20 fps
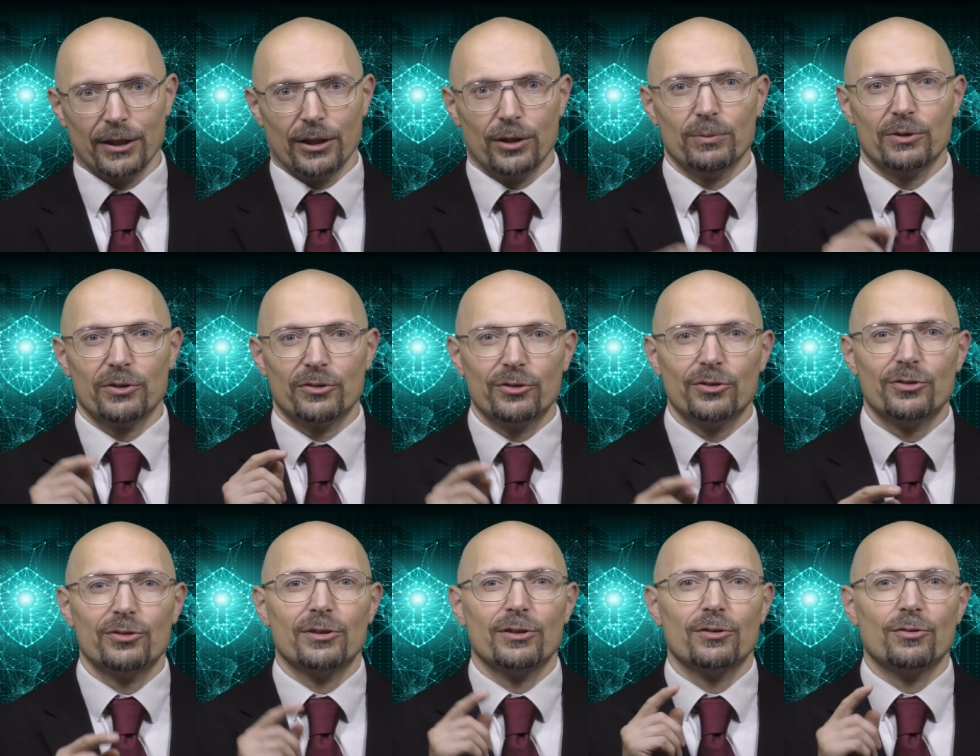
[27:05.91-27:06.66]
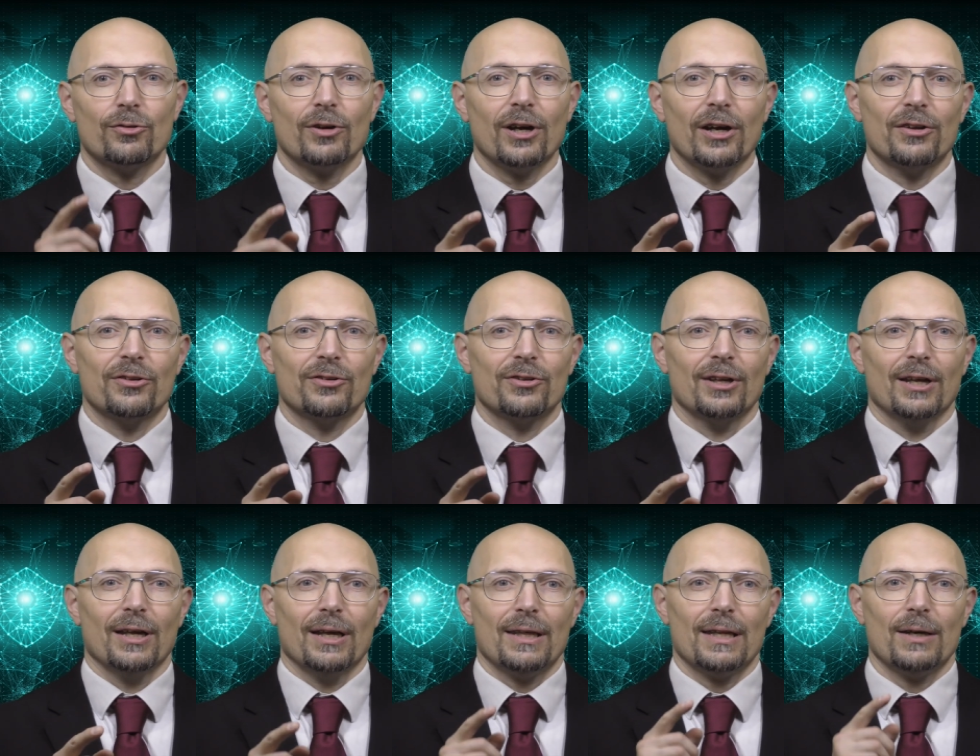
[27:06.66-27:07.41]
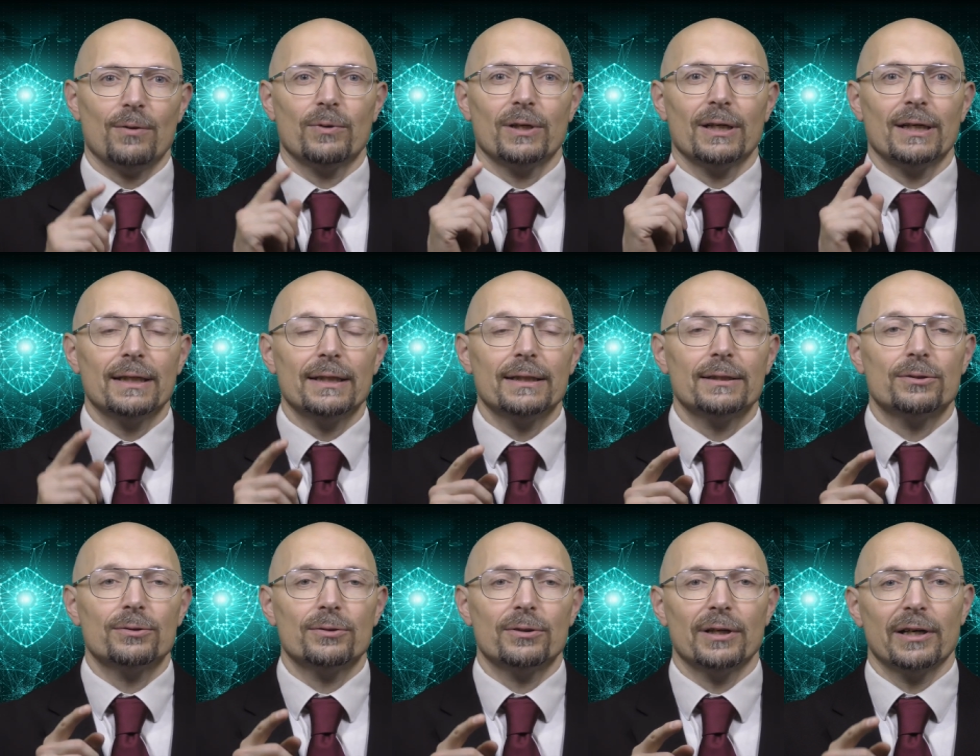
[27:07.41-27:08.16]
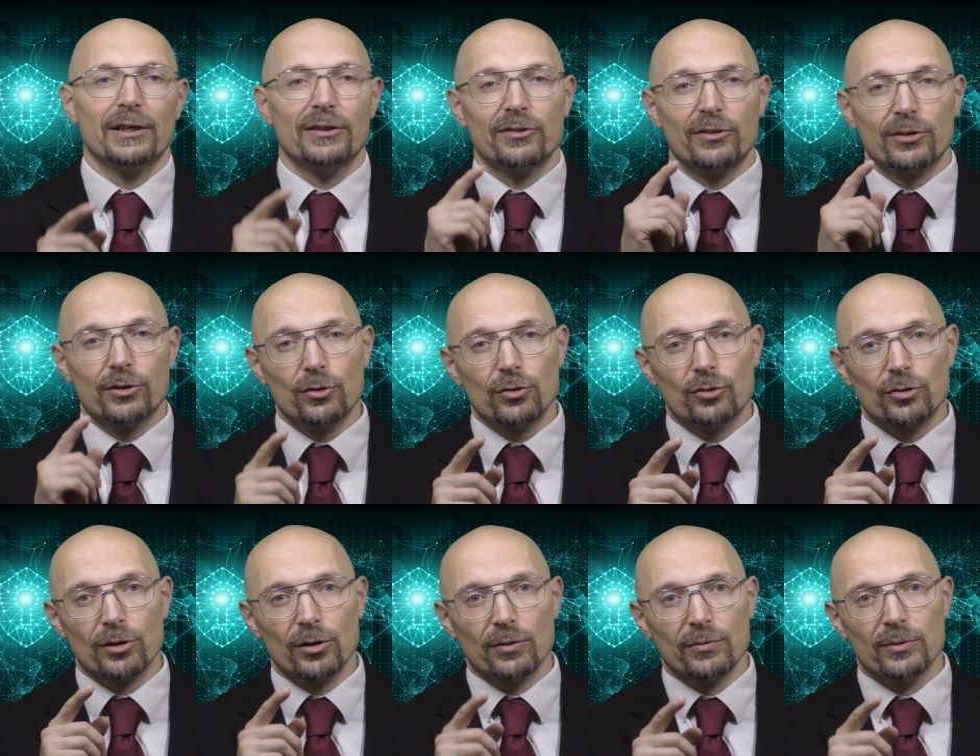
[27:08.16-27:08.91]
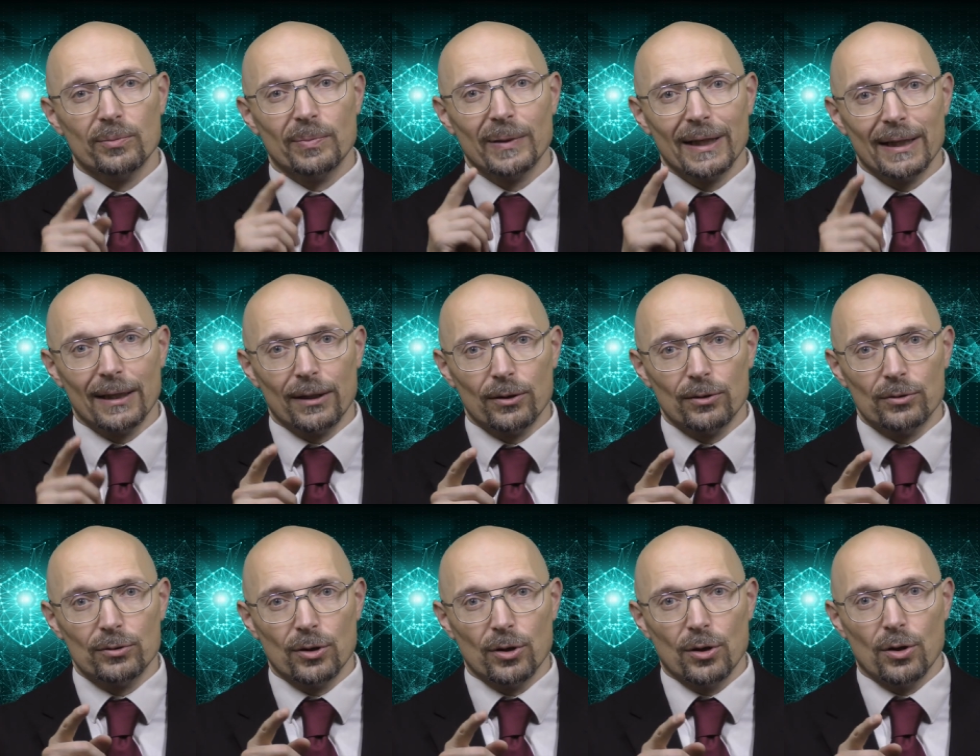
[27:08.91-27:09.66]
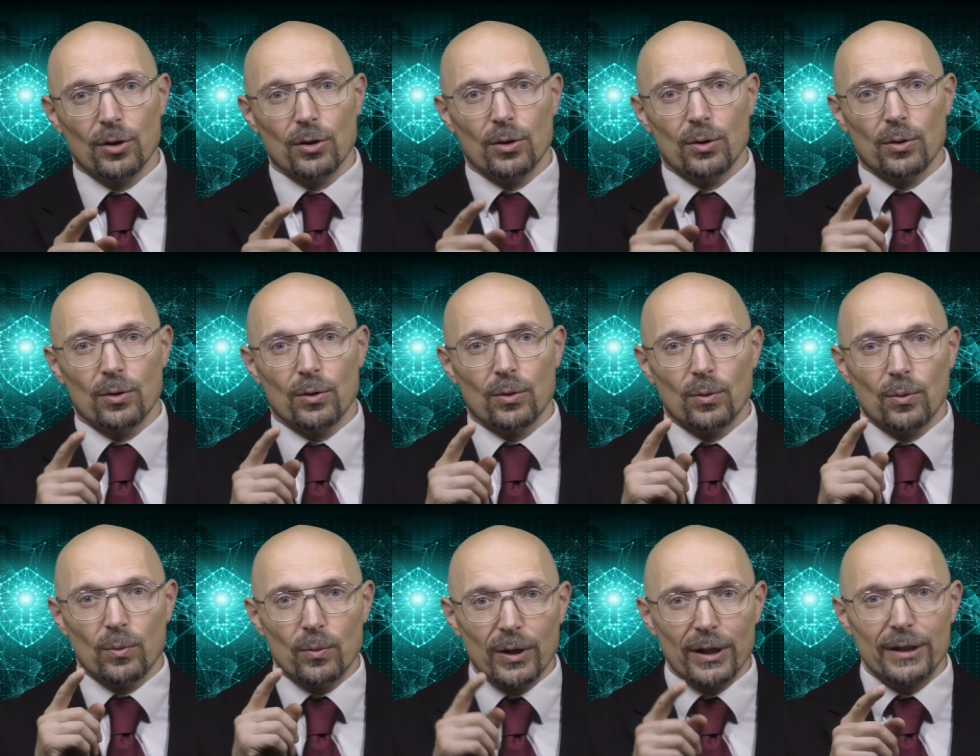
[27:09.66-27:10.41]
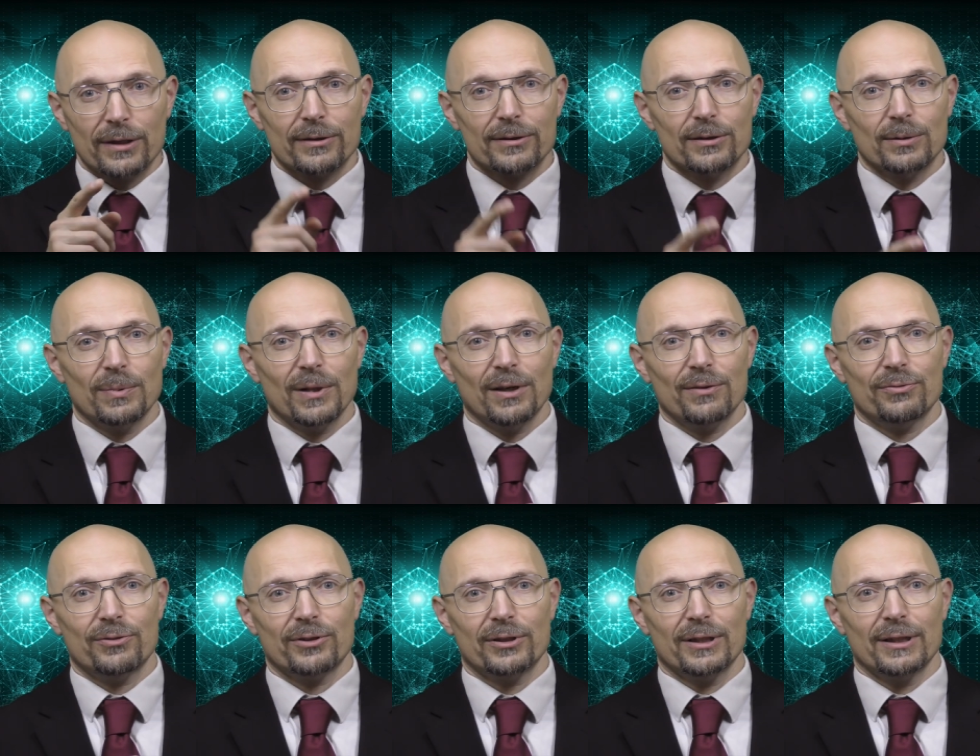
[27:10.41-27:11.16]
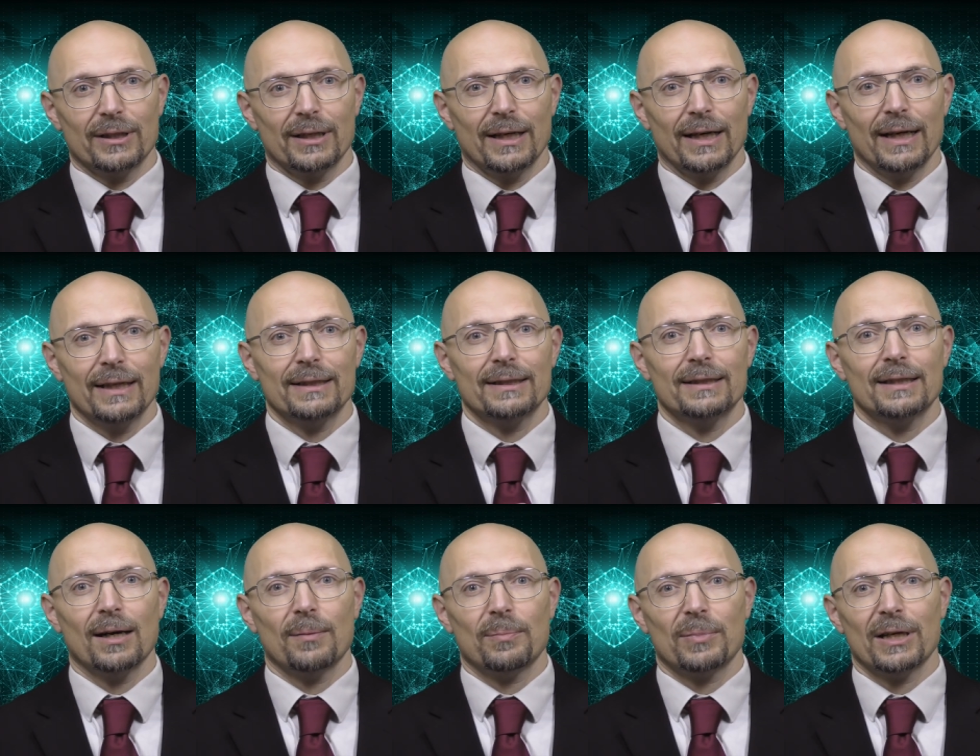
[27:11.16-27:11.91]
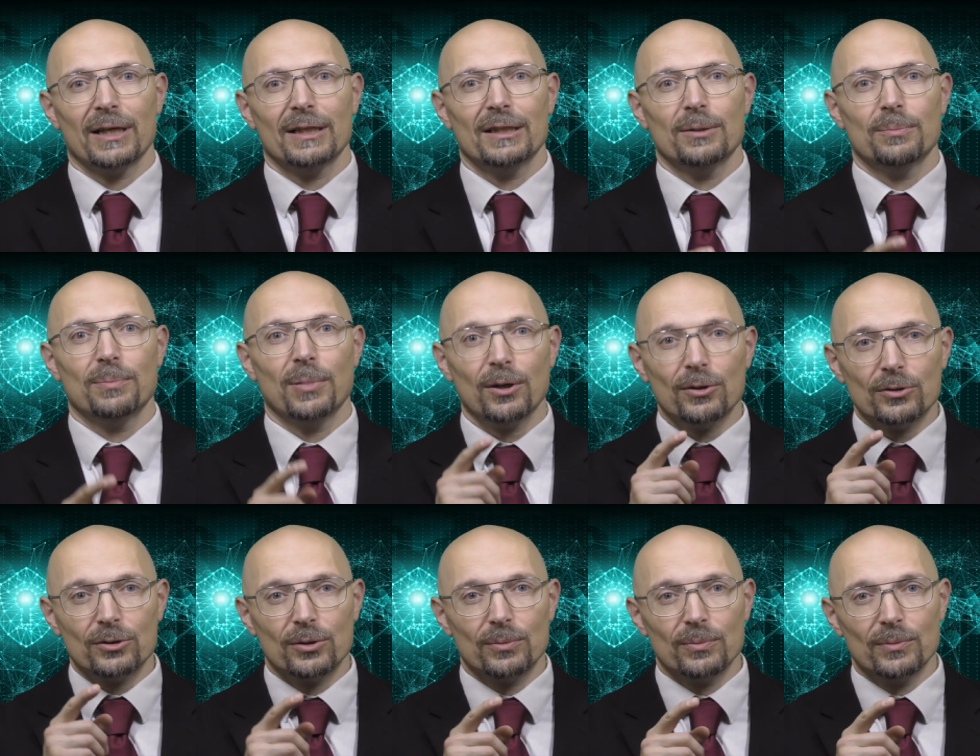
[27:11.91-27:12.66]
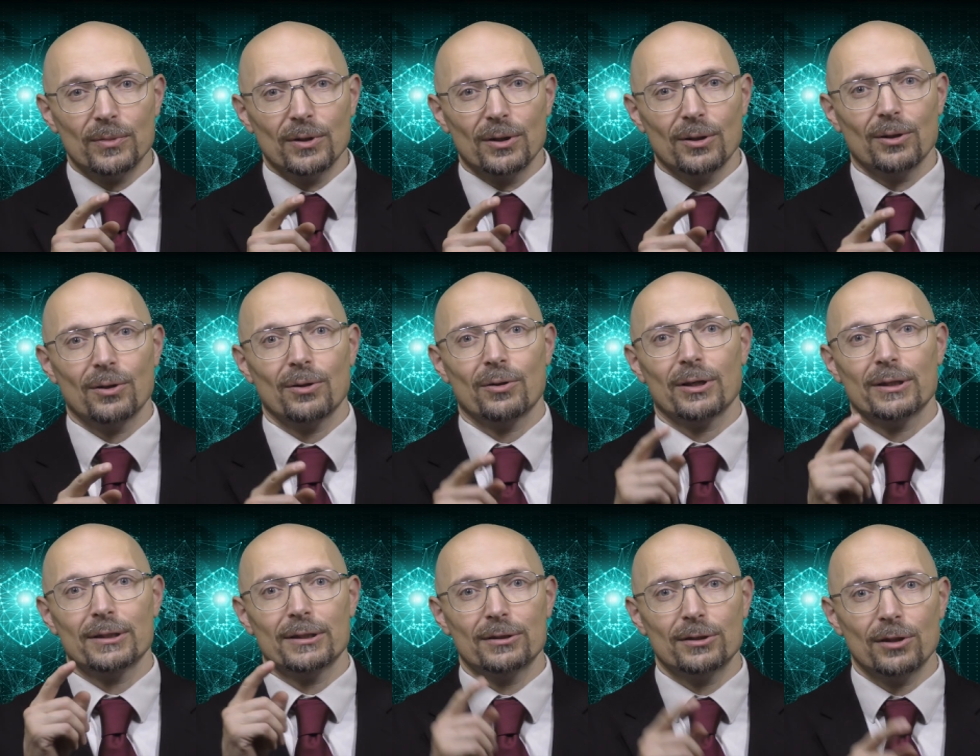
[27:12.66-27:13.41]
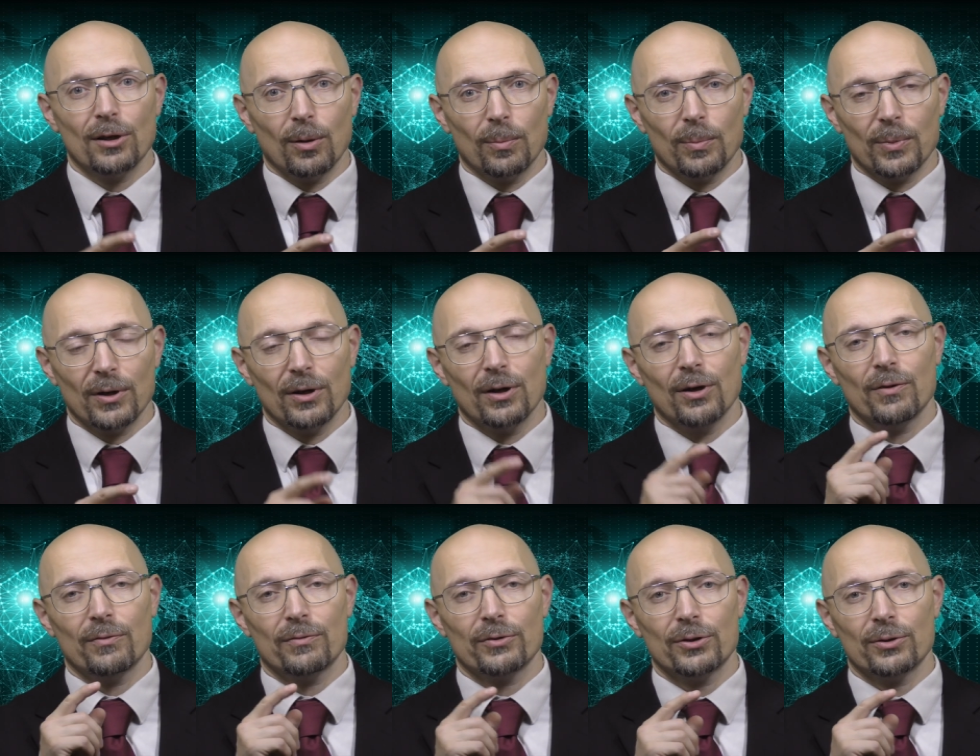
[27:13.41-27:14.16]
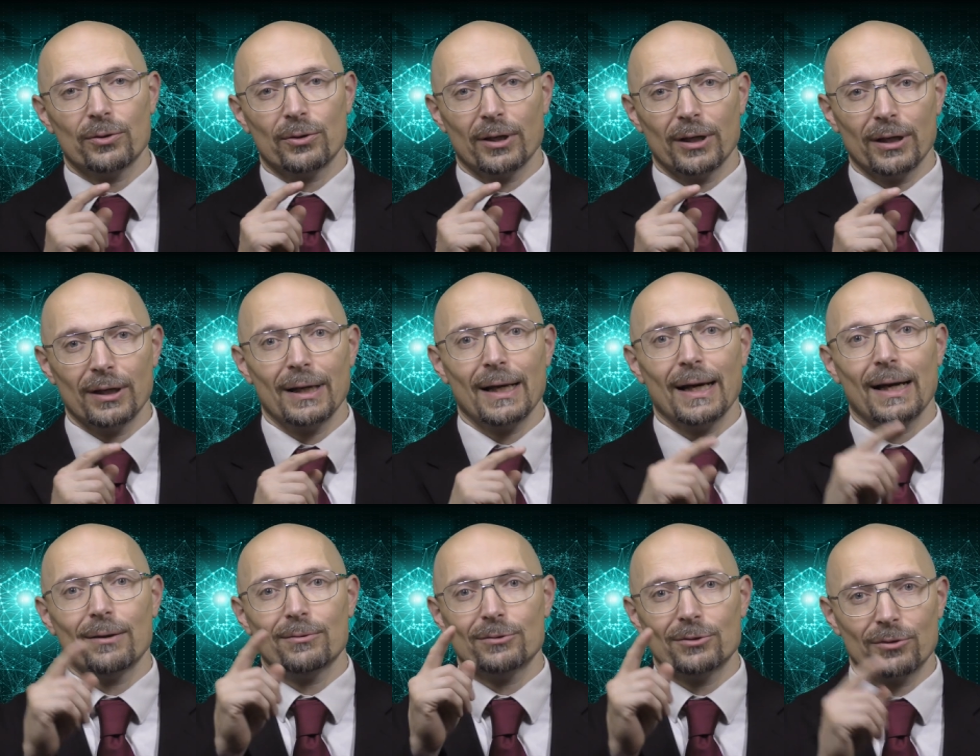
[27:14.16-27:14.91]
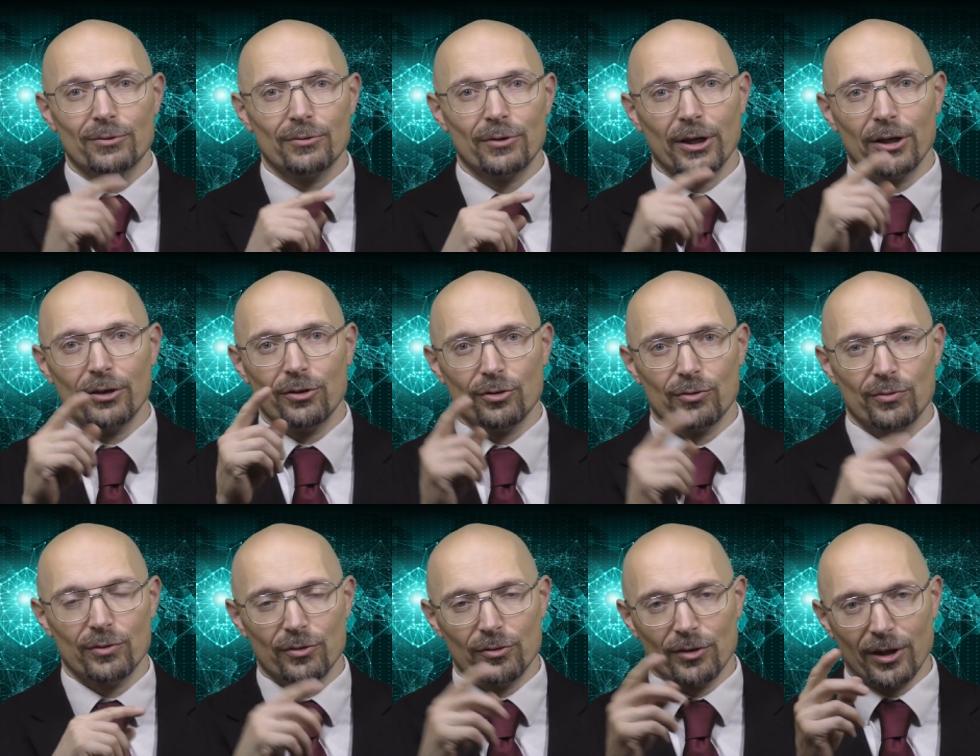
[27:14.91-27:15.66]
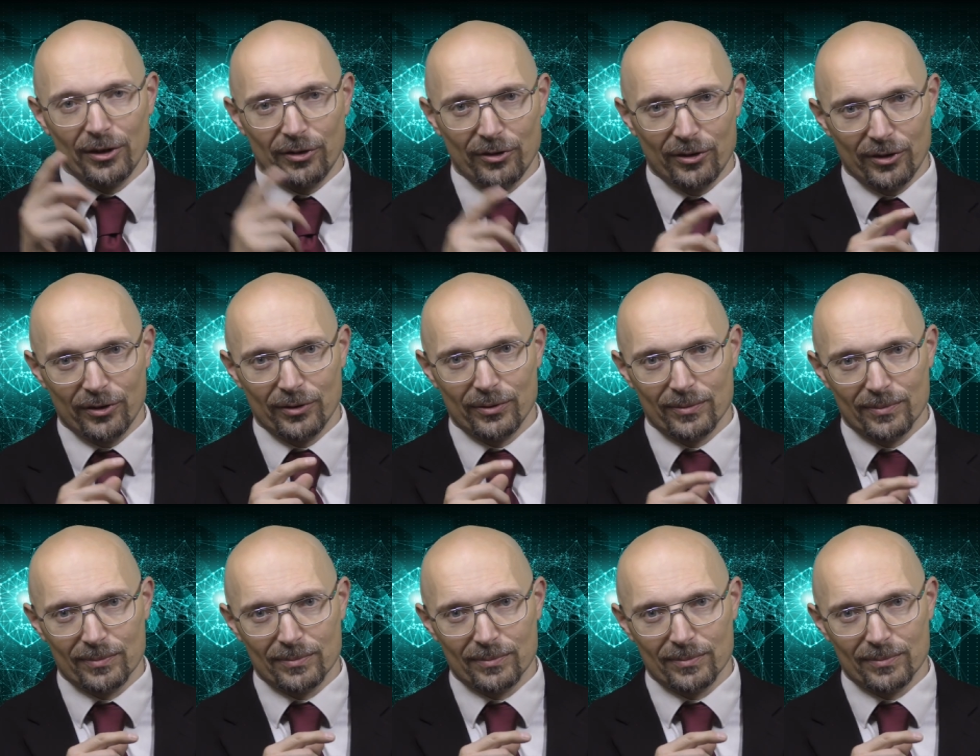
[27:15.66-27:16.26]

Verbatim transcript: You must use an address that will lead to execution of the payload, whether the buffer ended up at the bottom or at the top of your allowed range of addresses.